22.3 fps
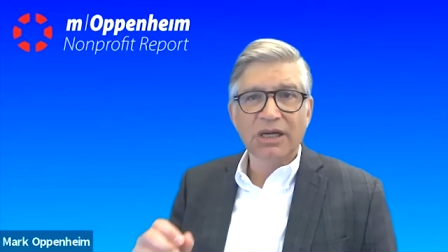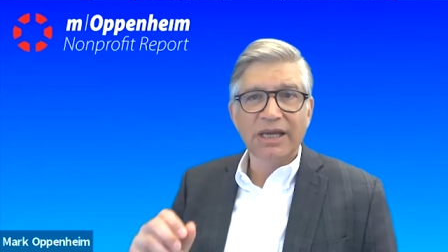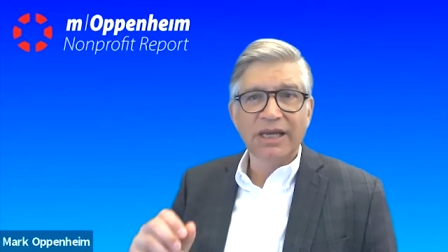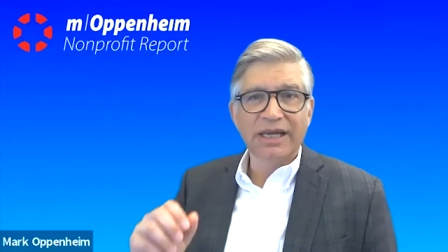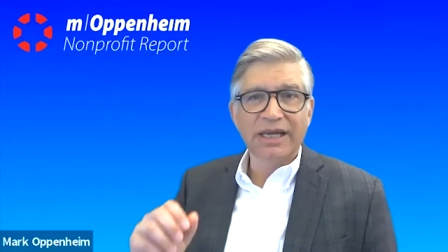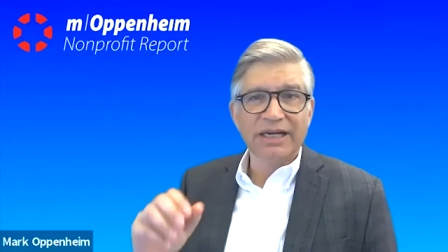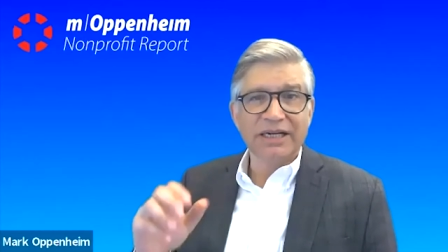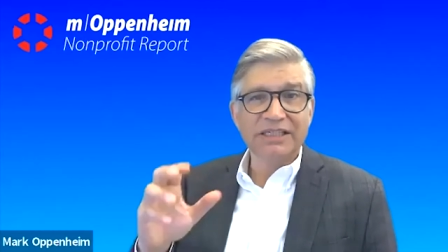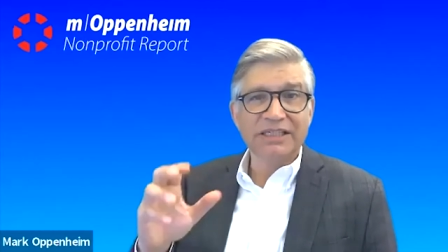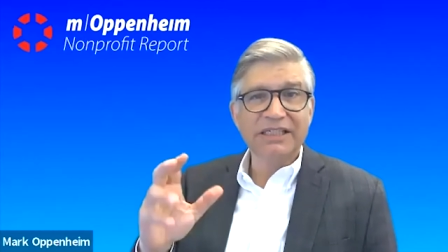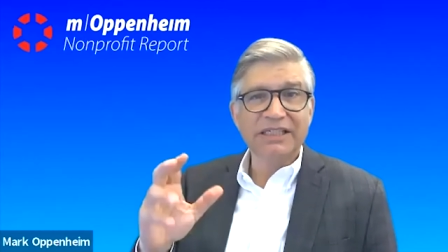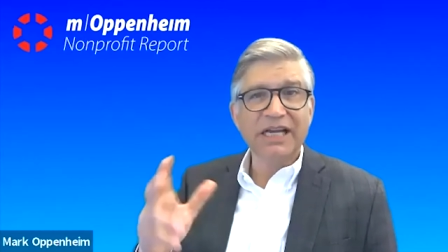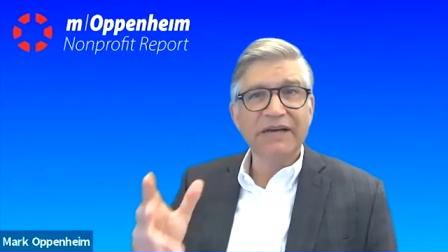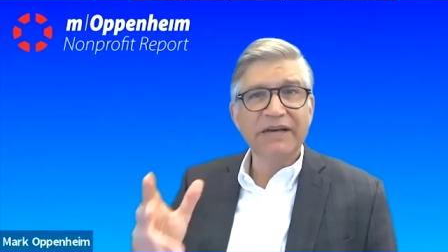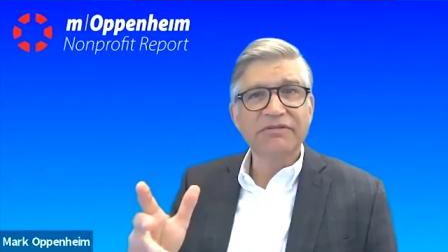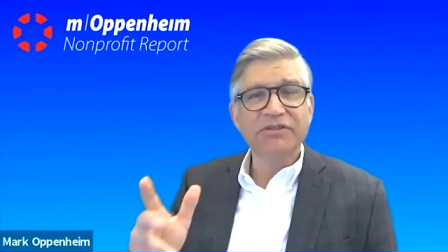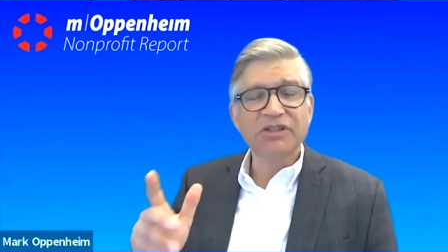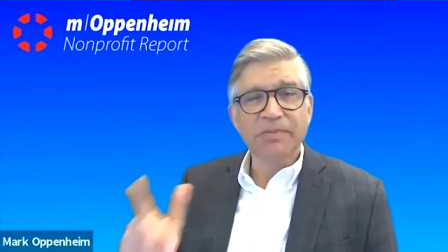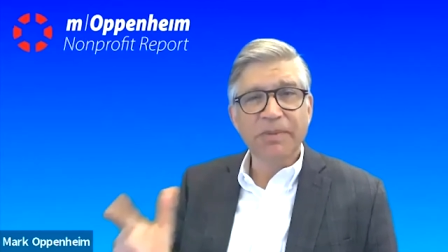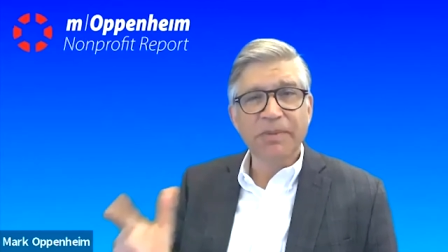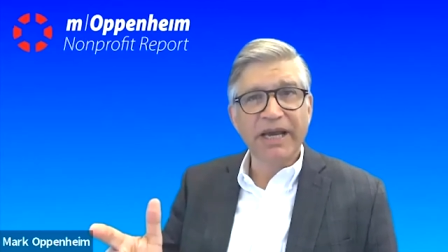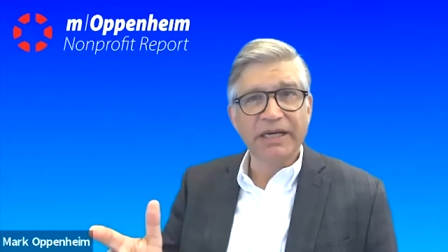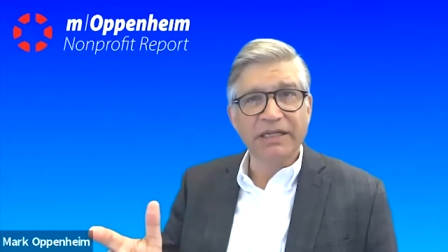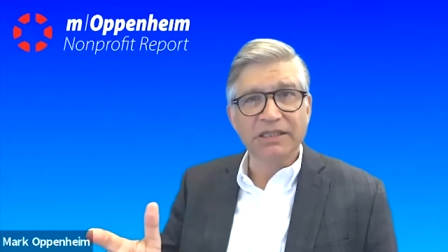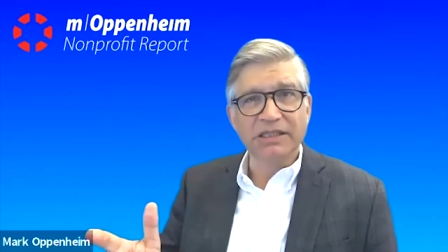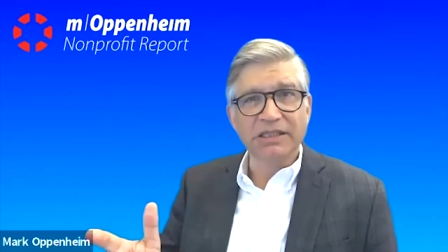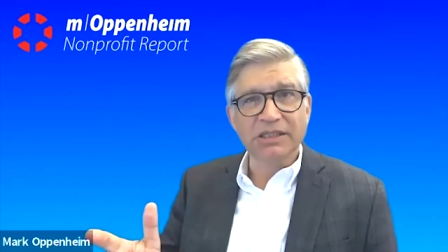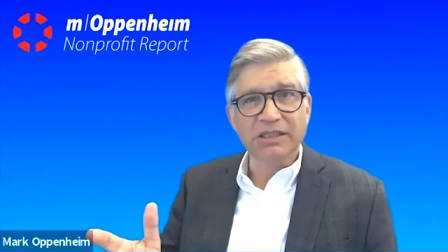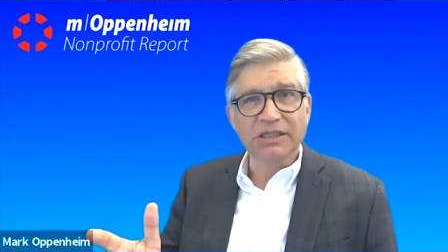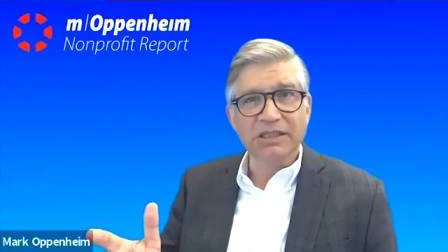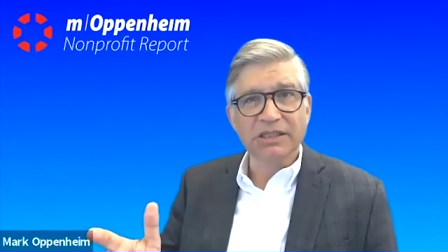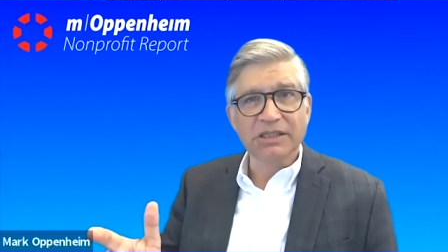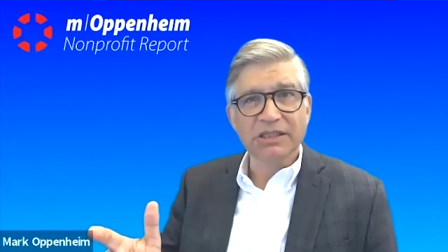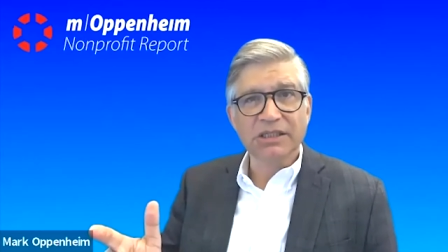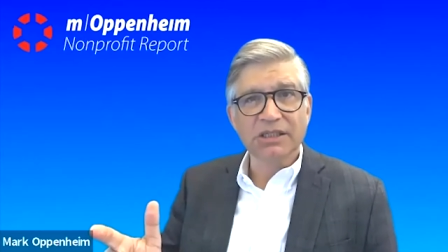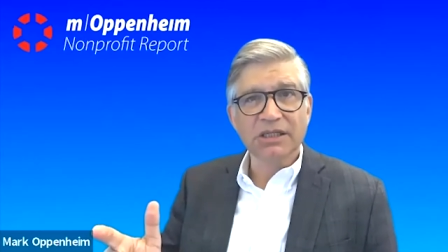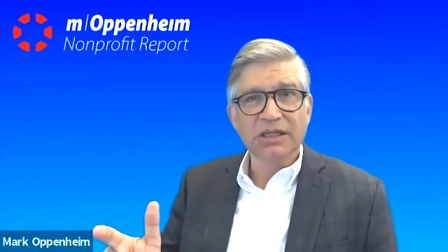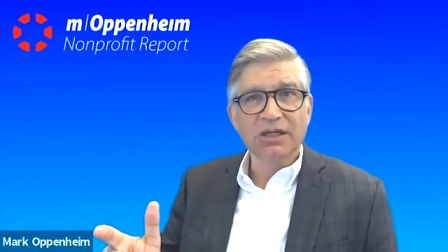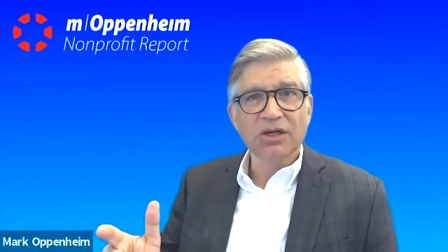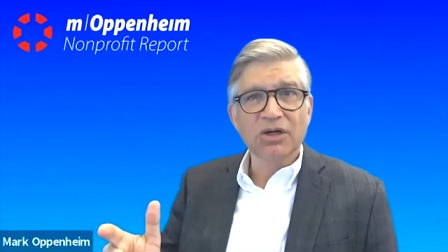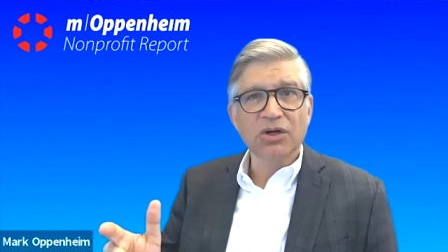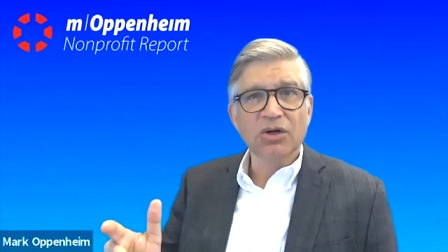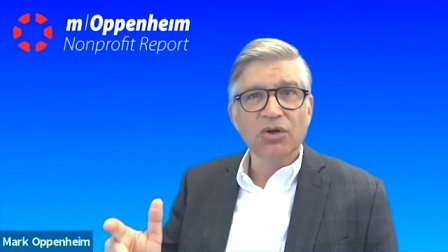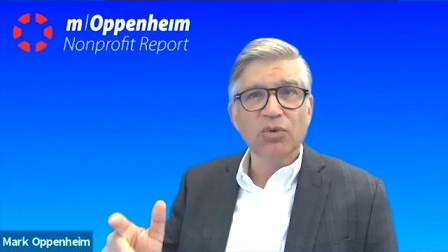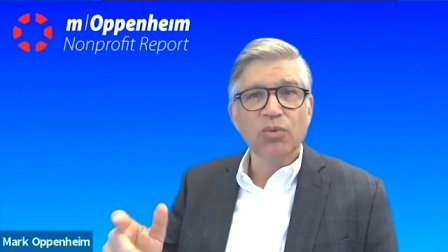in a safe space
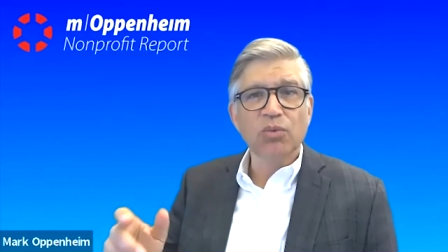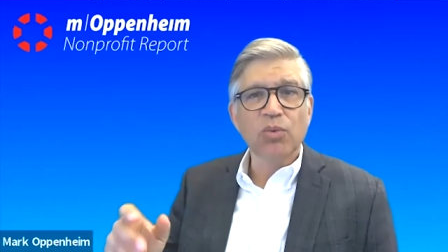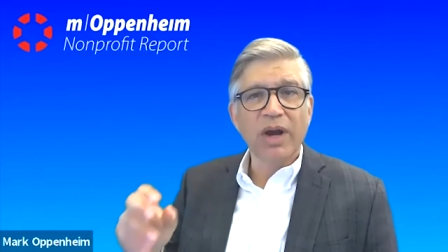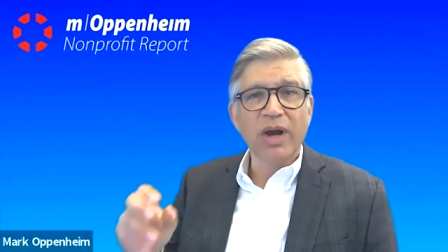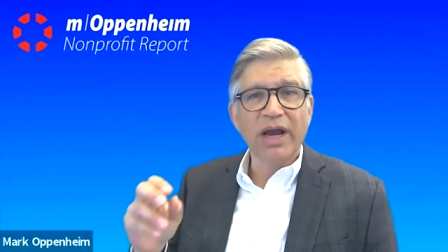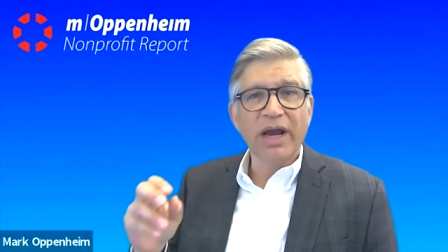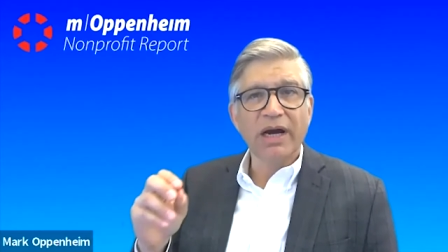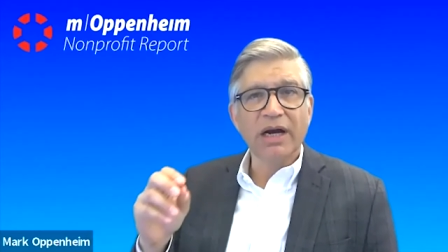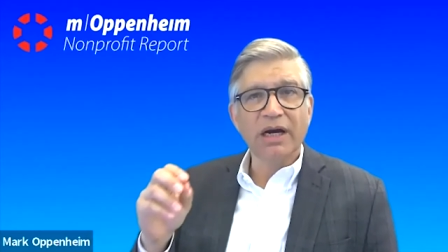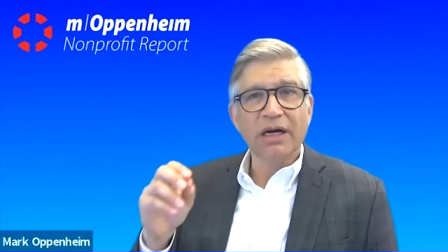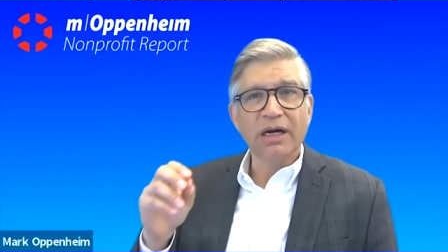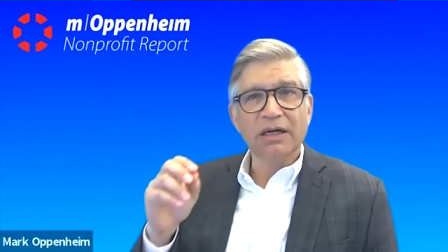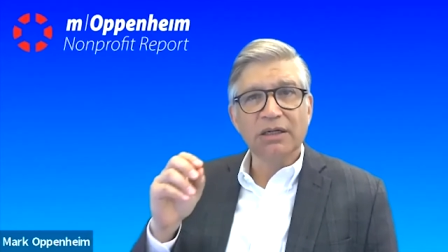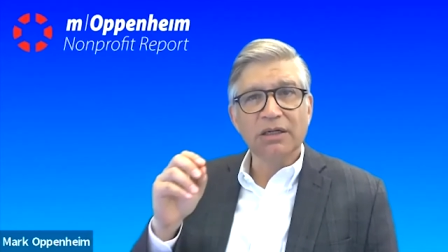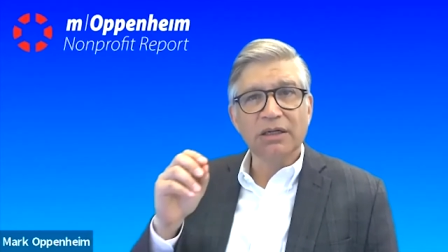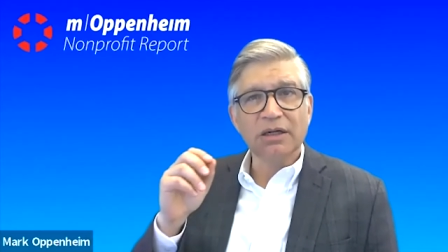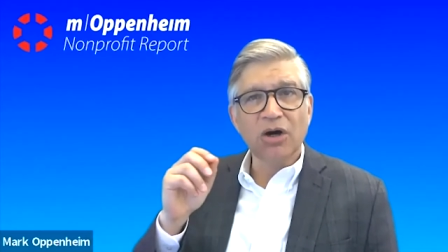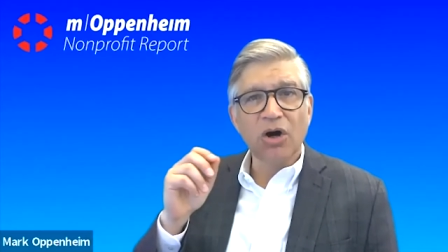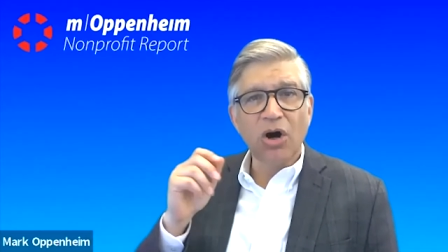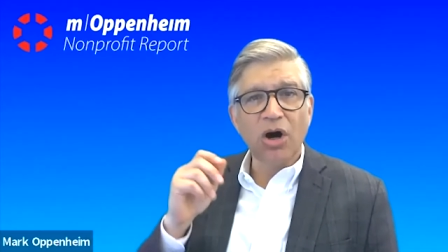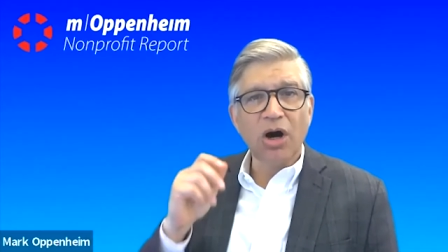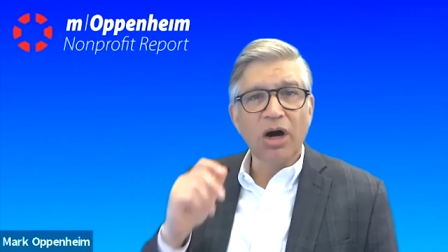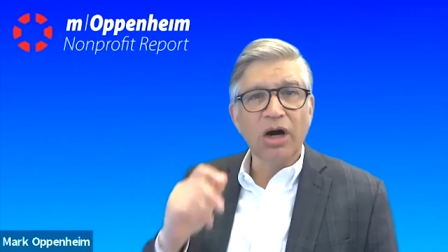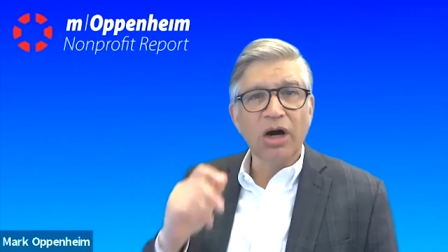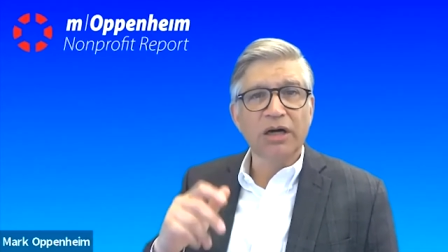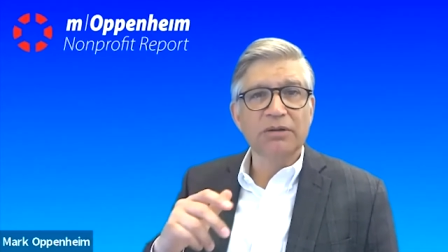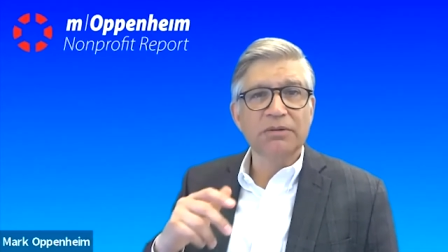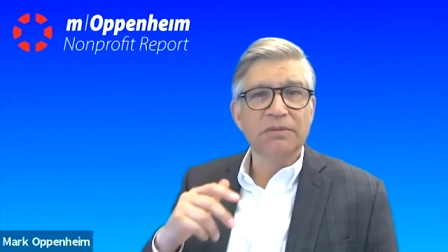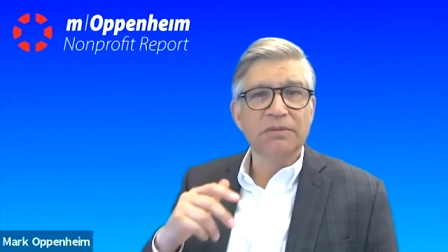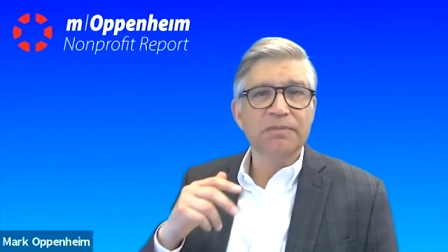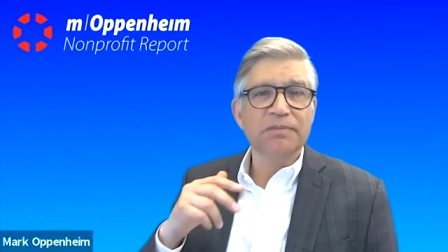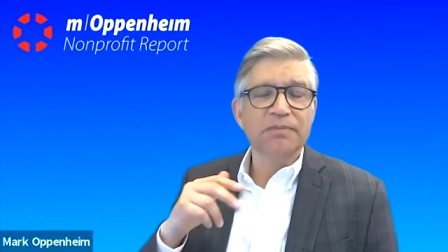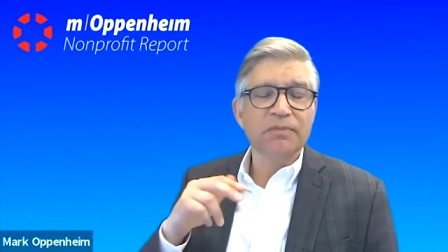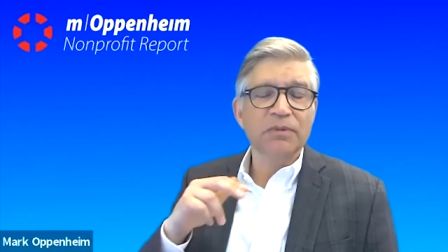where art